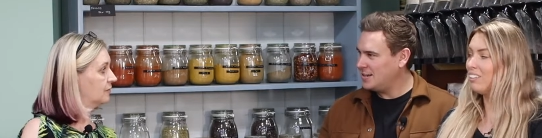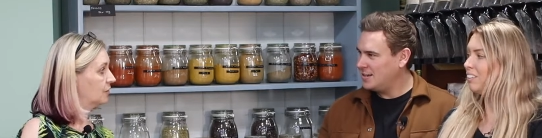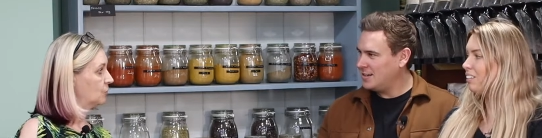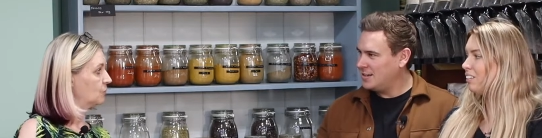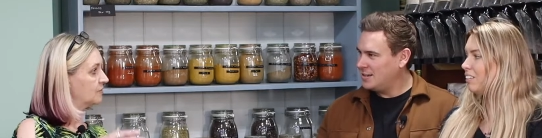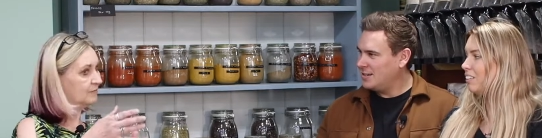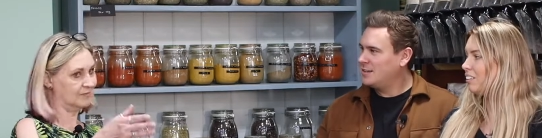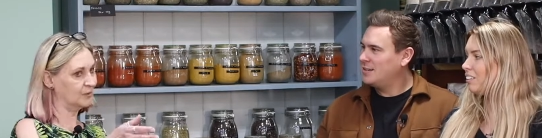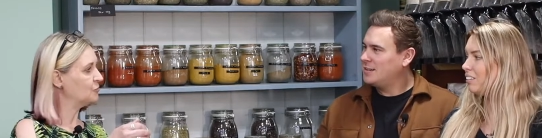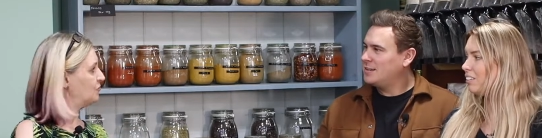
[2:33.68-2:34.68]
Speaker 1: your old
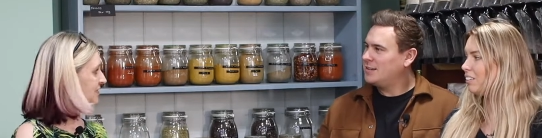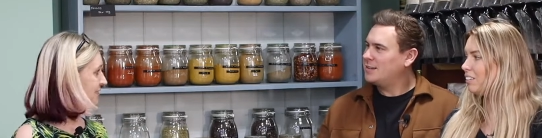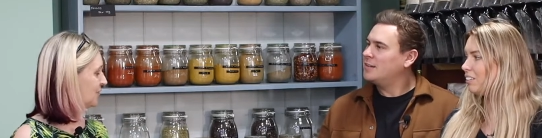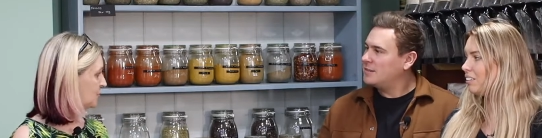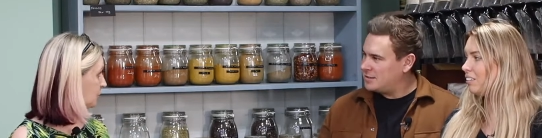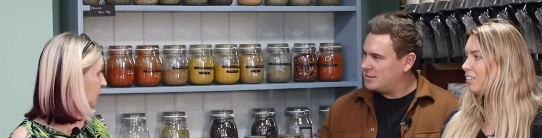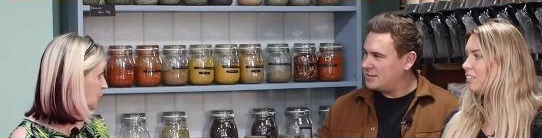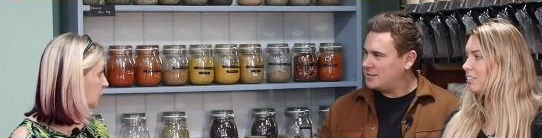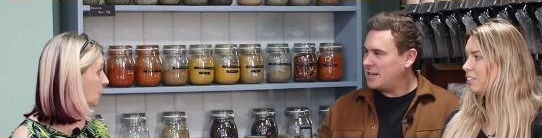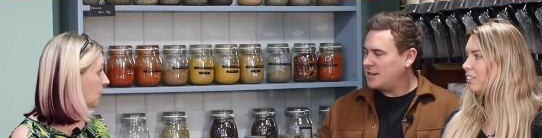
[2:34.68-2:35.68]
laundry detergent
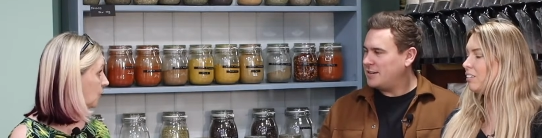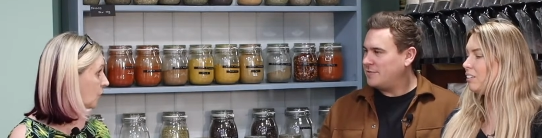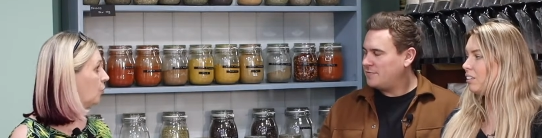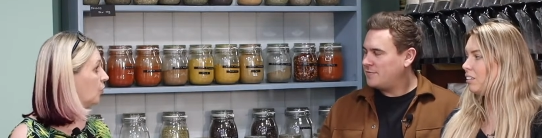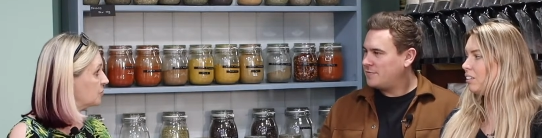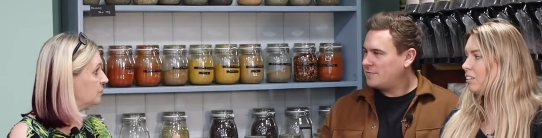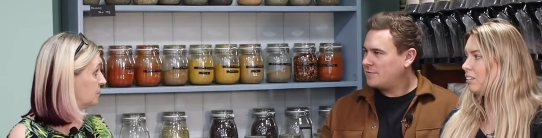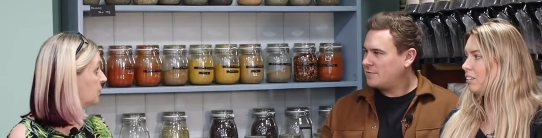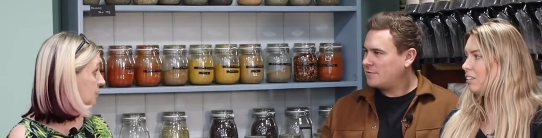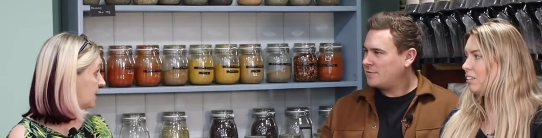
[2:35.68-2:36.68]
bottle yeah, yeah. or what's
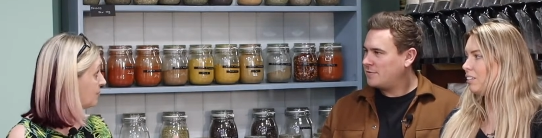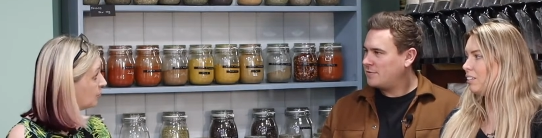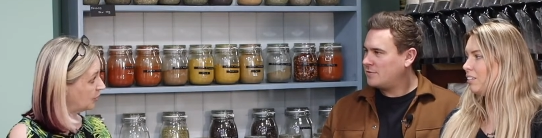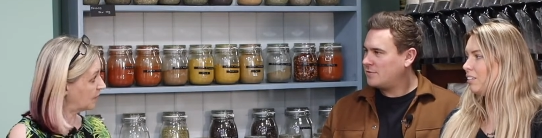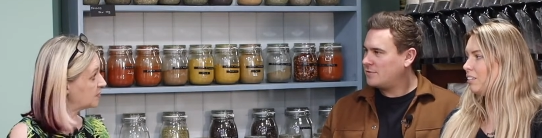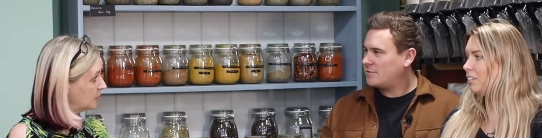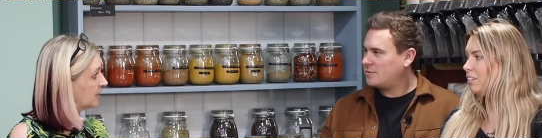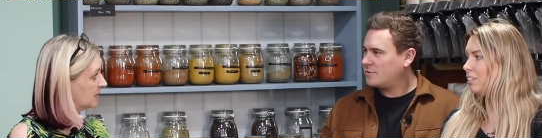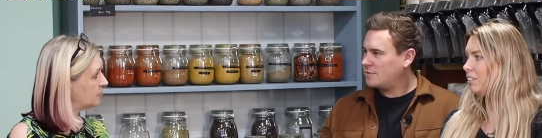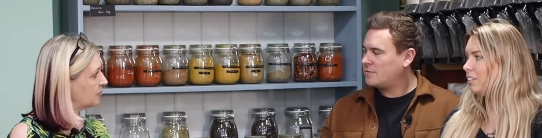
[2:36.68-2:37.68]
the same product that's been
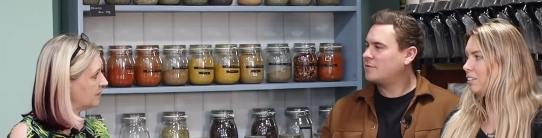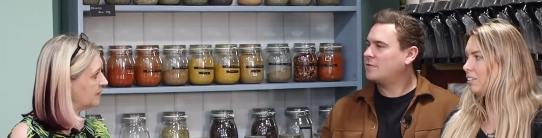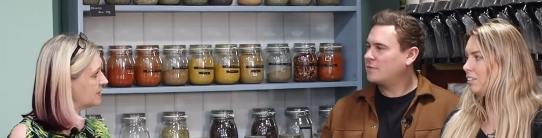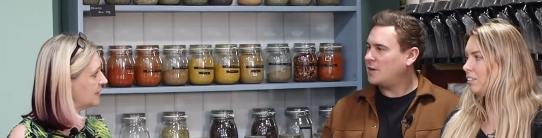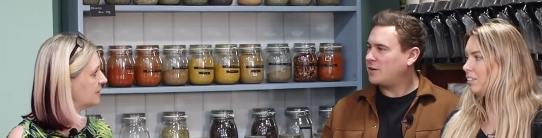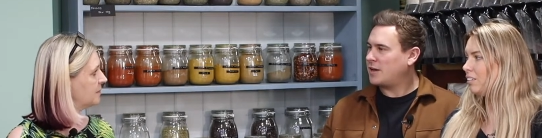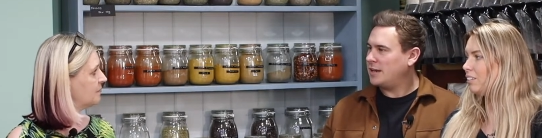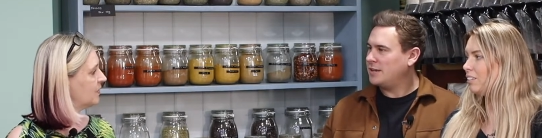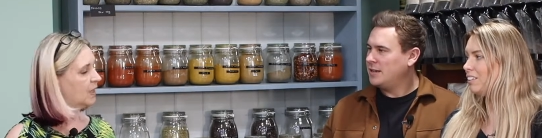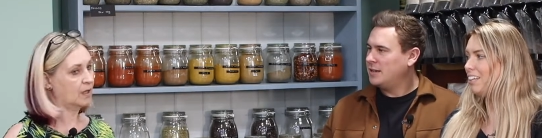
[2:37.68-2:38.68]
in it previously.
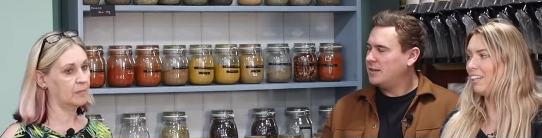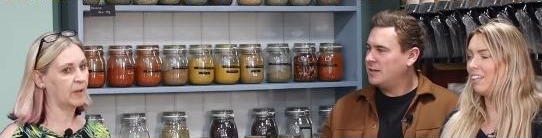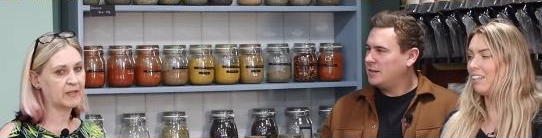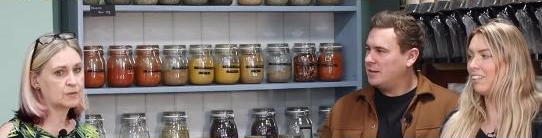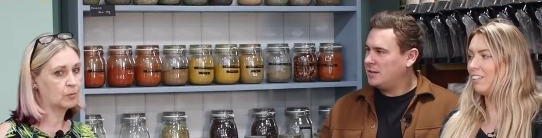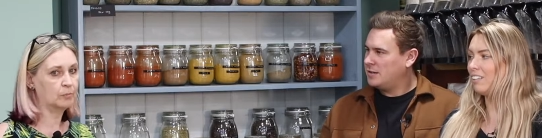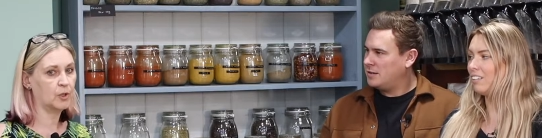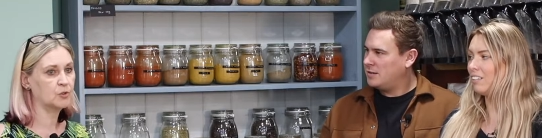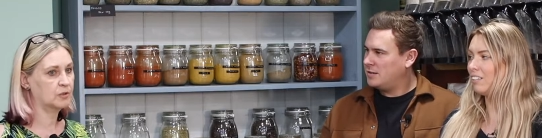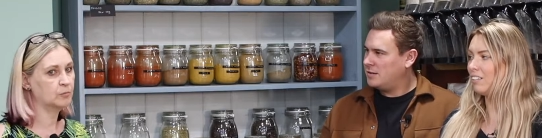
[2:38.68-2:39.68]
Okay. Um, and that's what
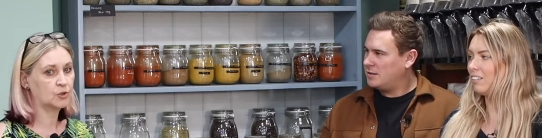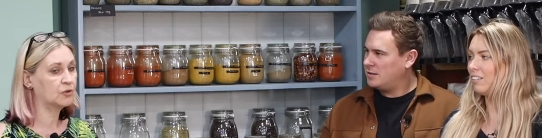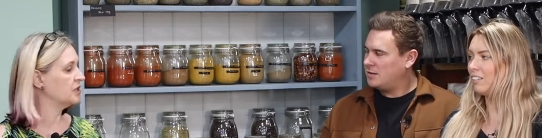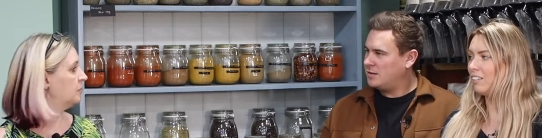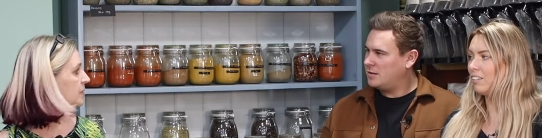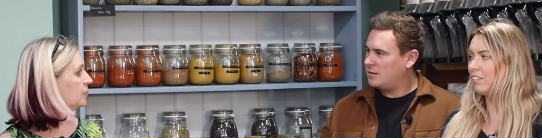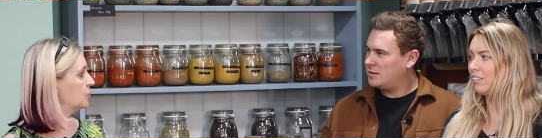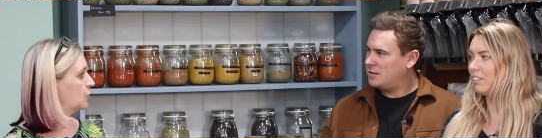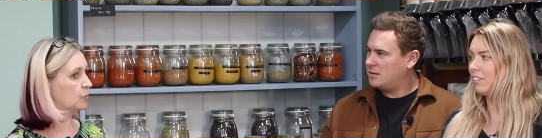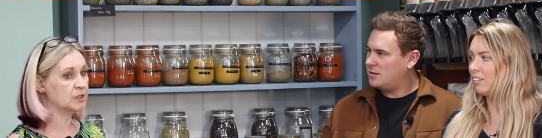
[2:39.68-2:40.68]
most the majority of people
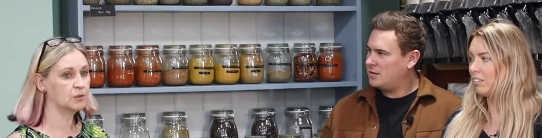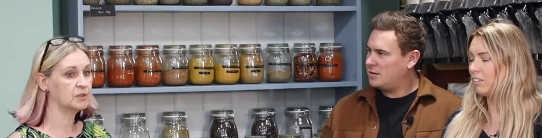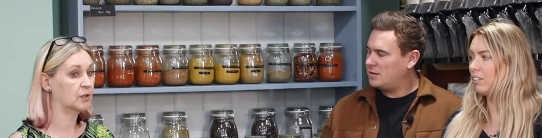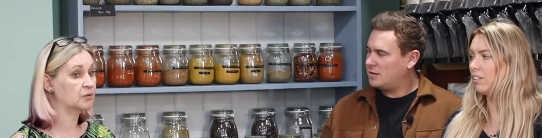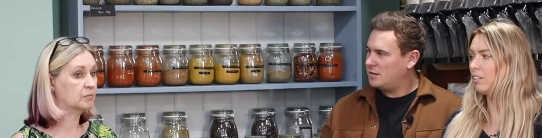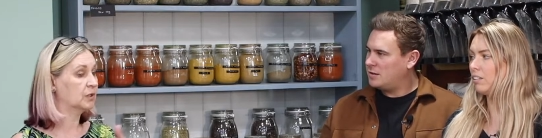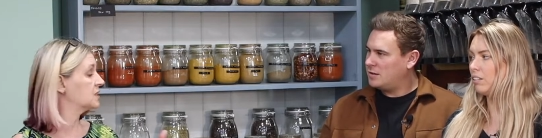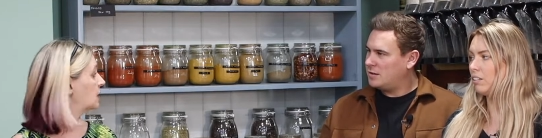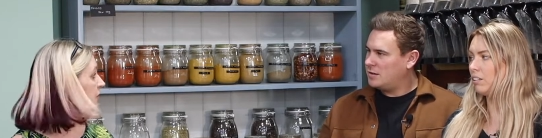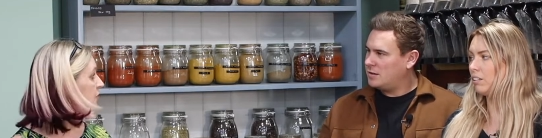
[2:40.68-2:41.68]
do. We do sell some nice
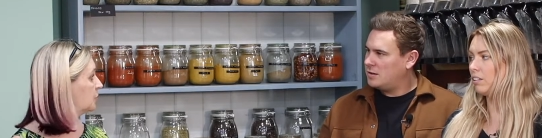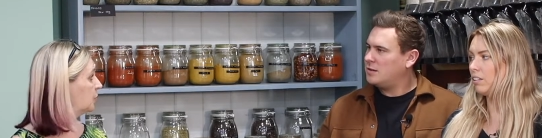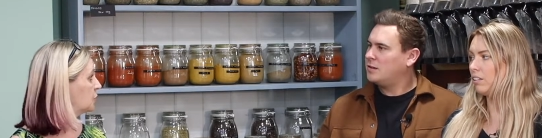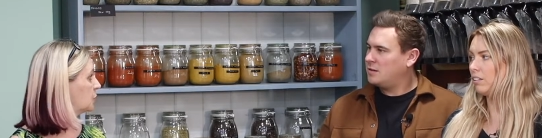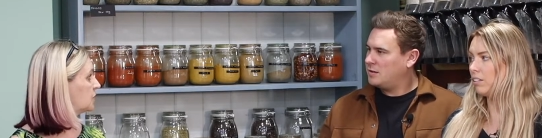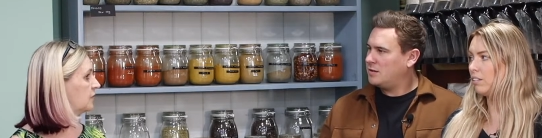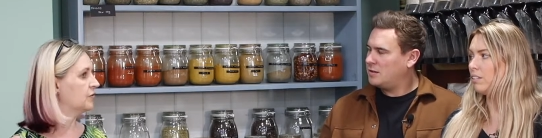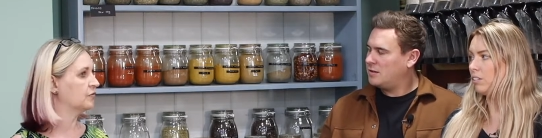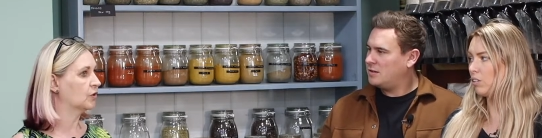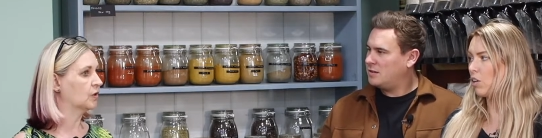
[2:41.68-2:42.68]
glass bottles if
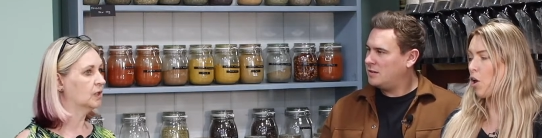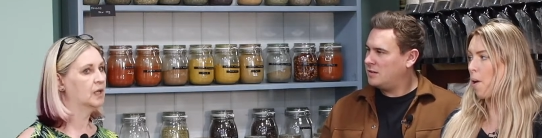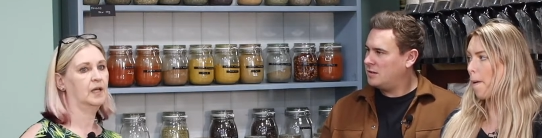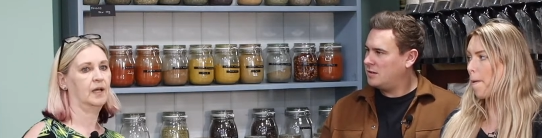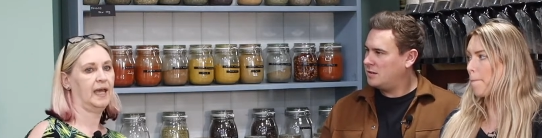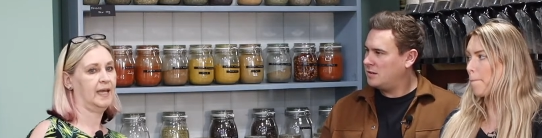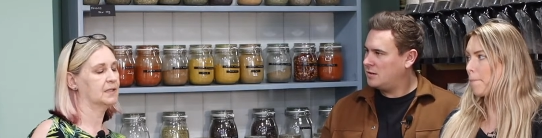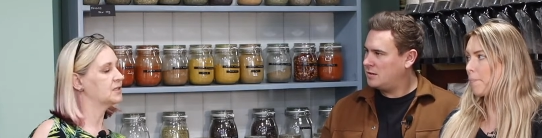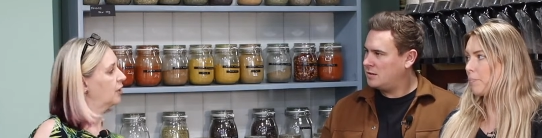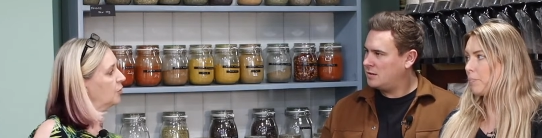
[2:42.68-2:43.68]
you've got a
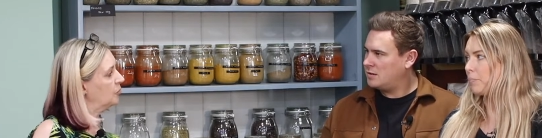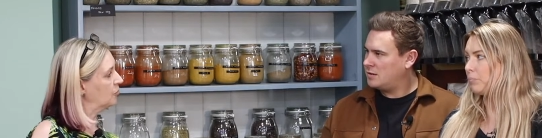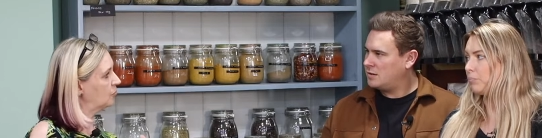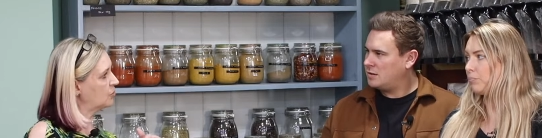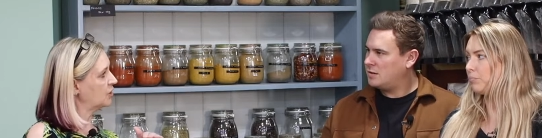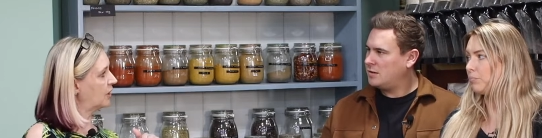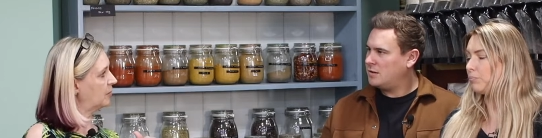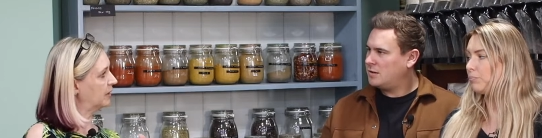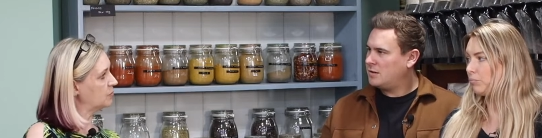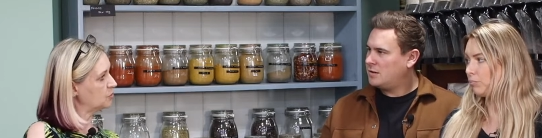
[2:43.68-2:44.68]
hand soap or washing up
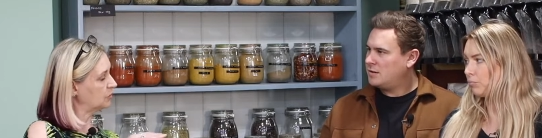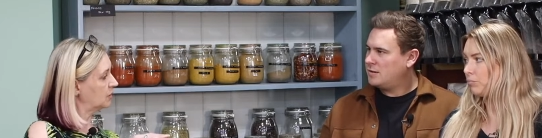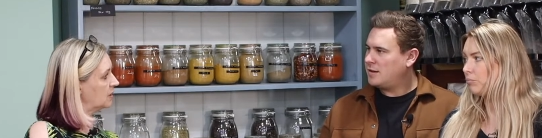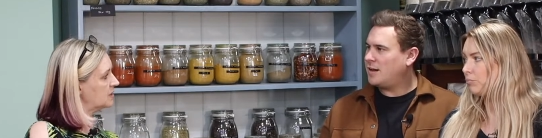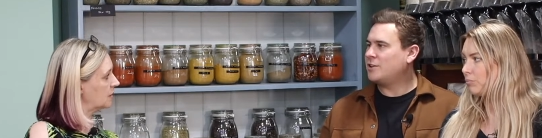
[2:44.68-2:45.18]
liquid. You want a nice